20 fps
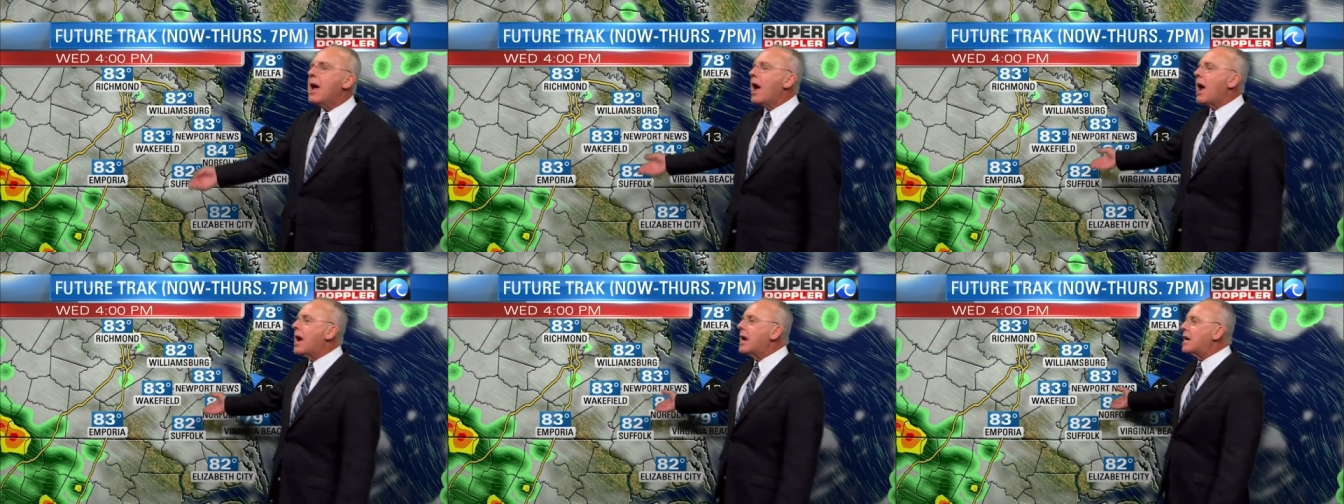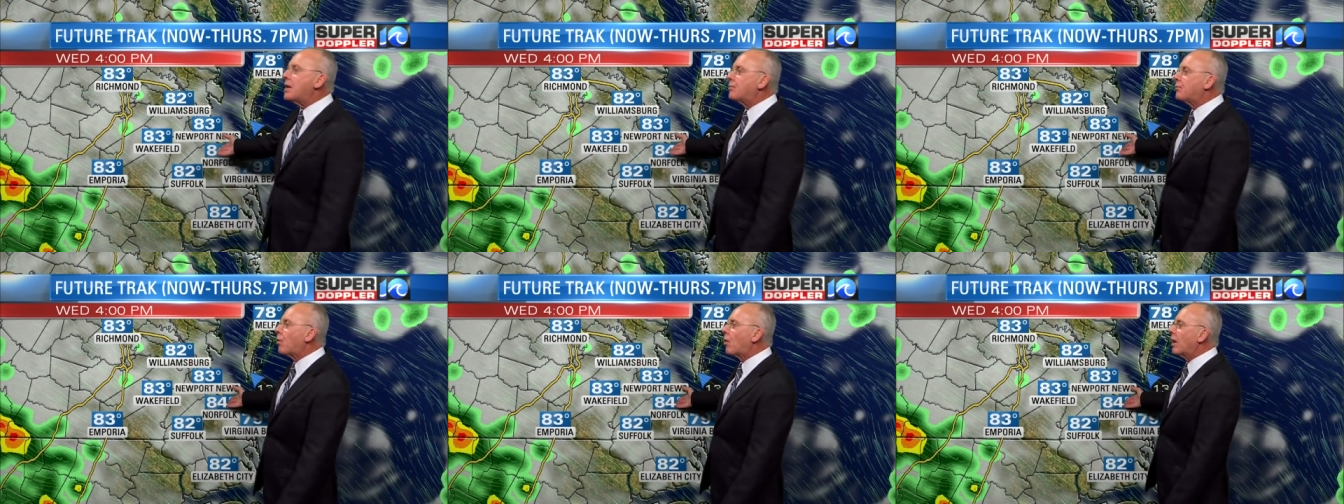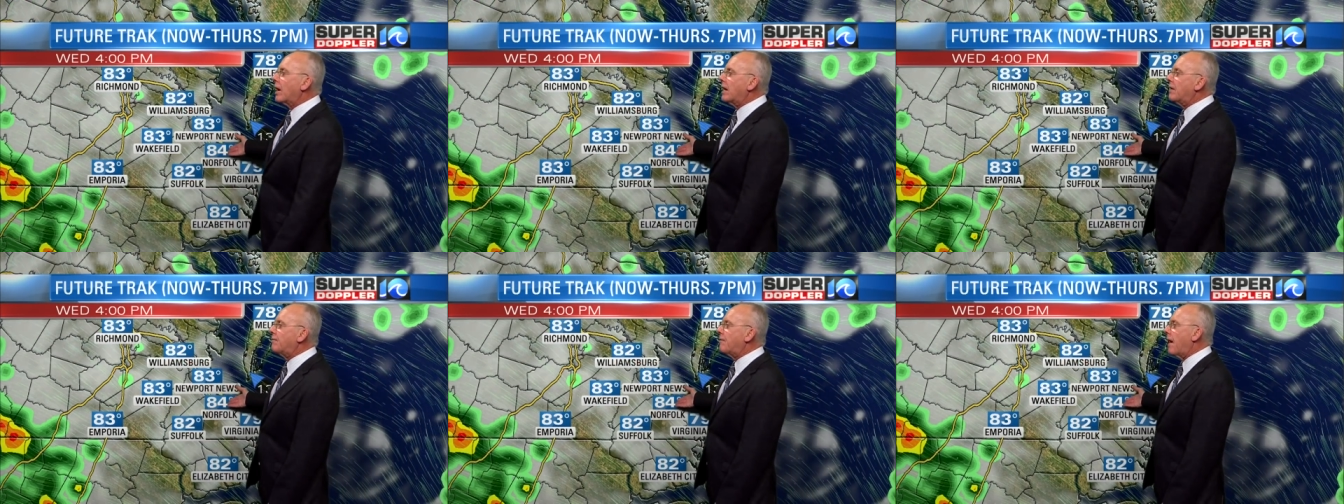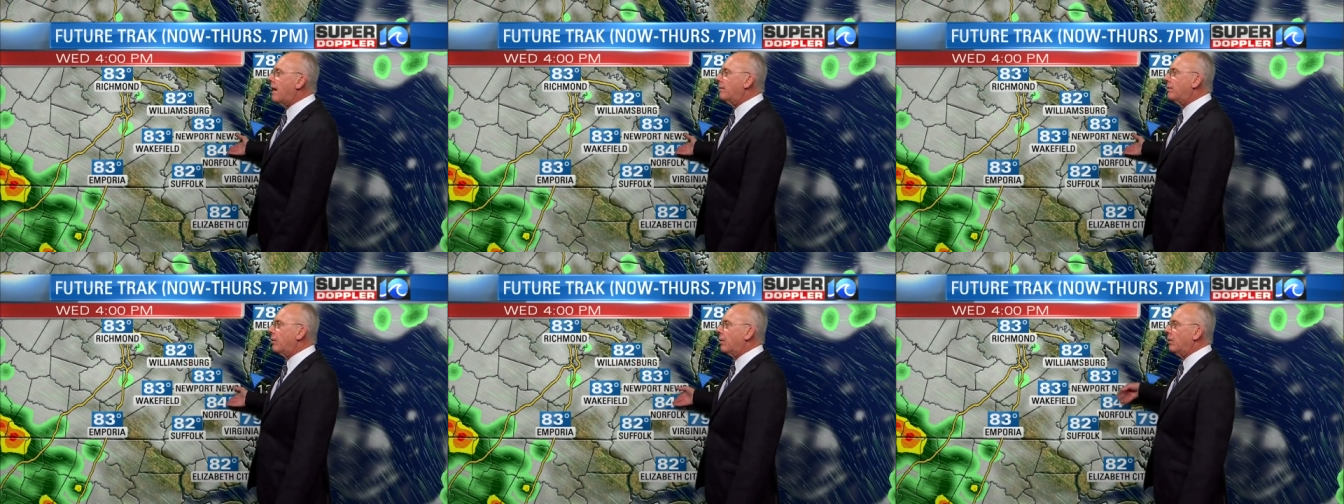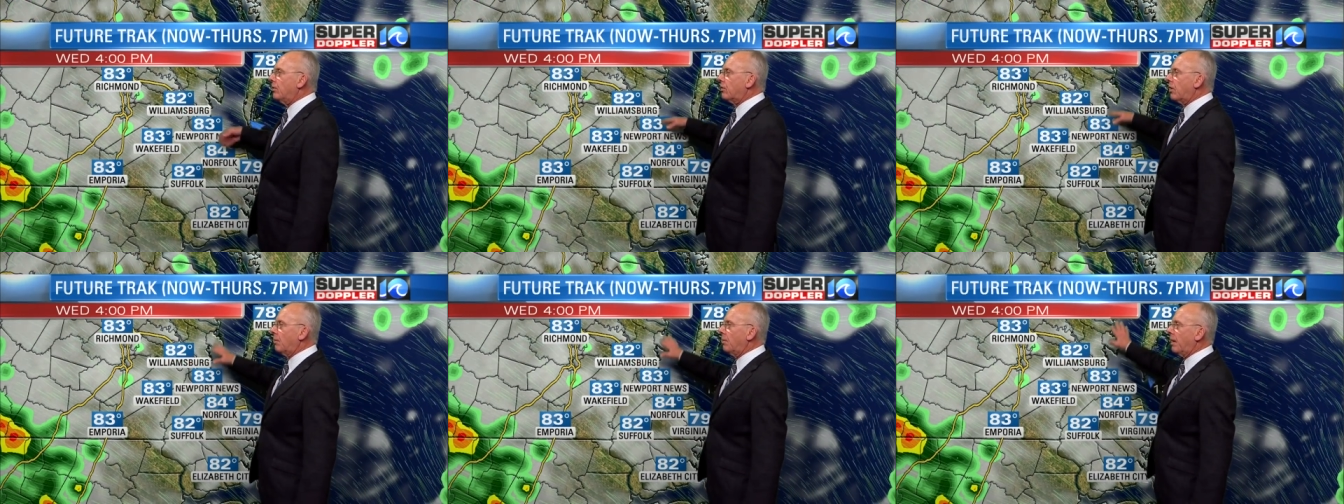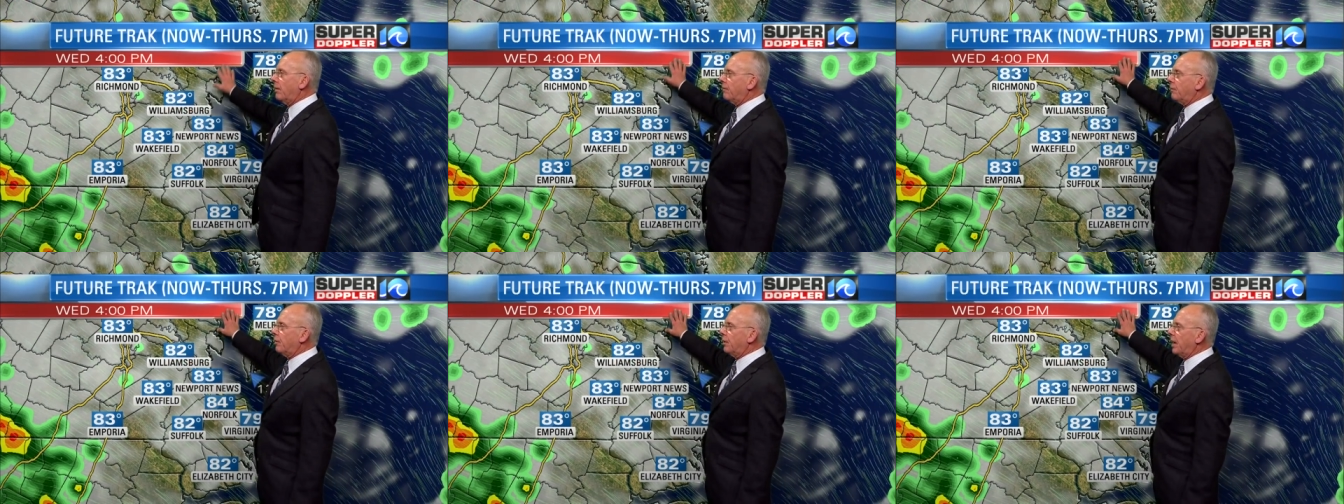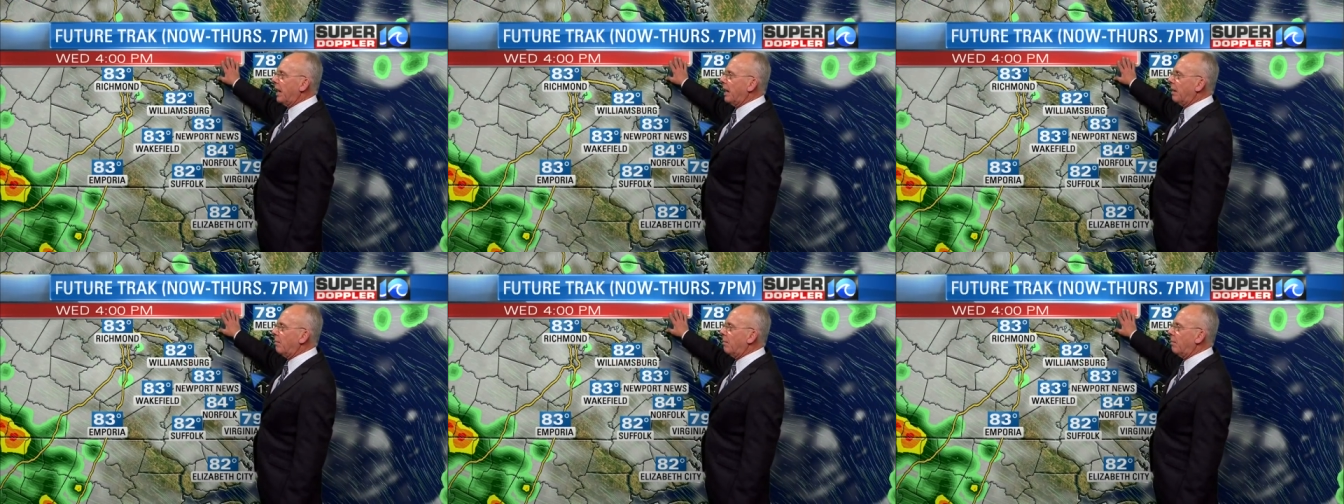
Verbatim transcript: 80 84, 85 degrees coming up for the day